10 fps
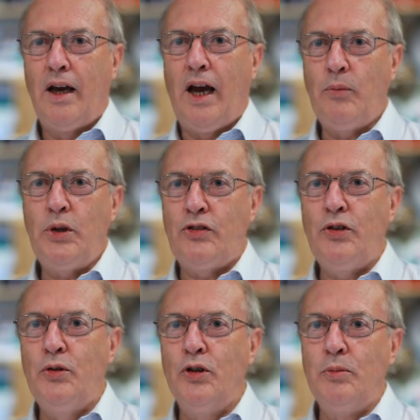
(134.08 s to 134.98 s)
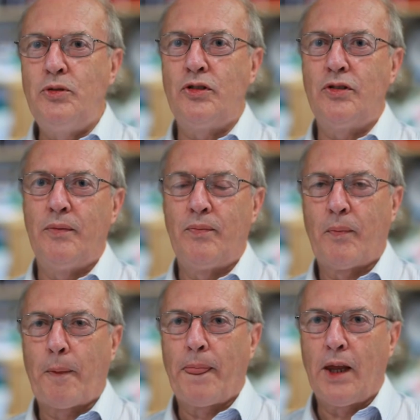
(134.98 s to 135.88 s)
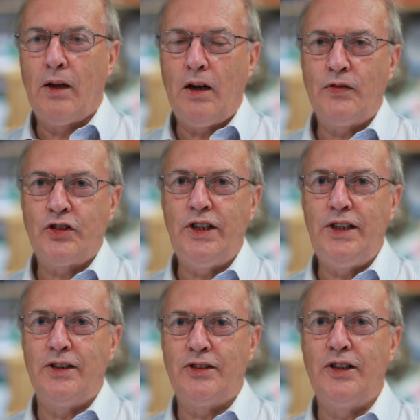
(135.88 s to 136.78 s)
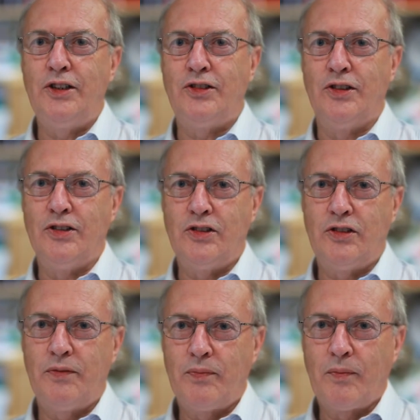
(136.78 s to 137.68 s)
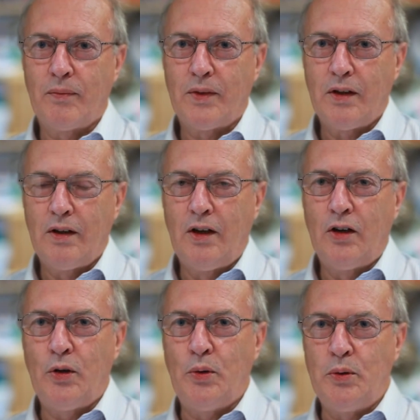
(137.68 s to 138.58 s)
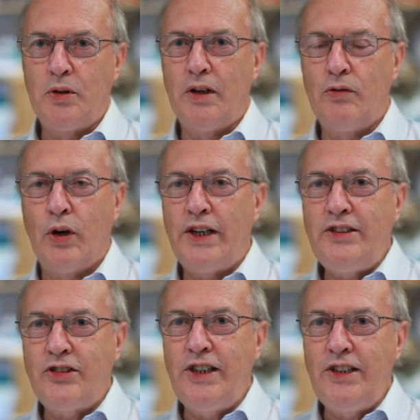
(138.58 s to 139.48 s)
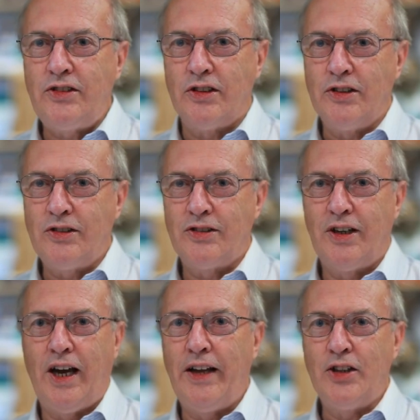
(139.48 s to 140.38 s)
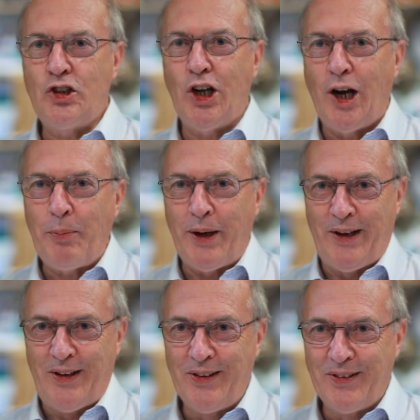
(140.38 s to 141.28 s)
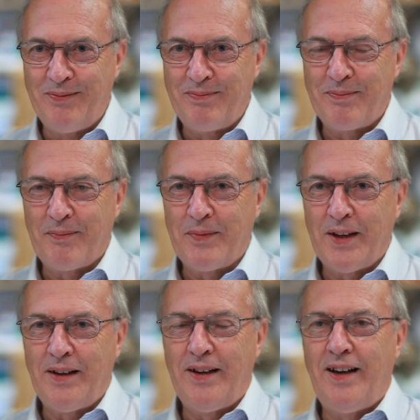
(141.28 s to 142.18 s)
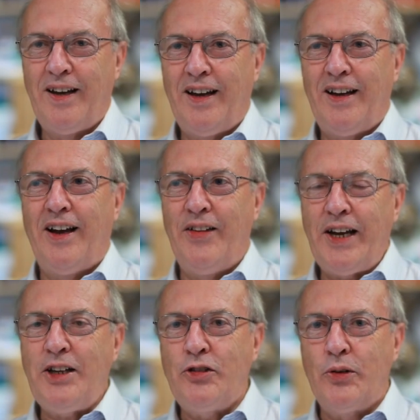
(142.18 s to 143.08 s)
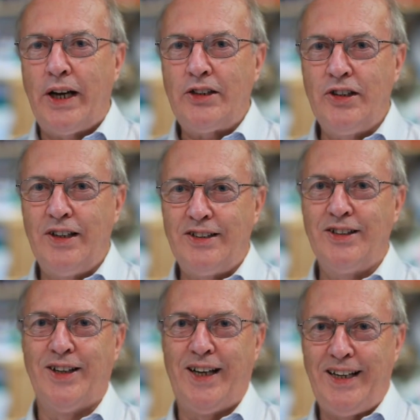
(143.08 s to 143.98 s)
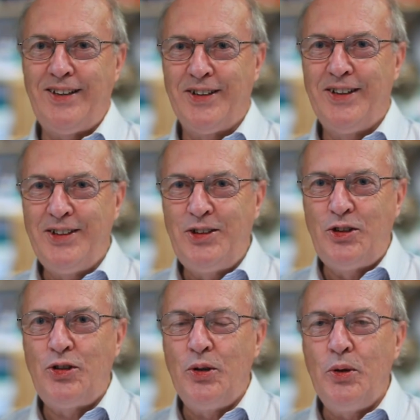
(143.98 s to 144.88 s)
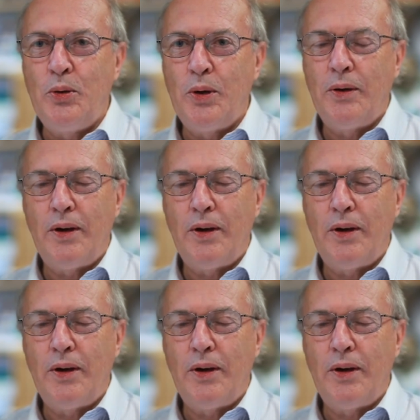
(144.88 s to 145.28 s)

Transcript: and with two groups of senior citizens called Ray's Geezers and the Sharp End. And that interaction has led to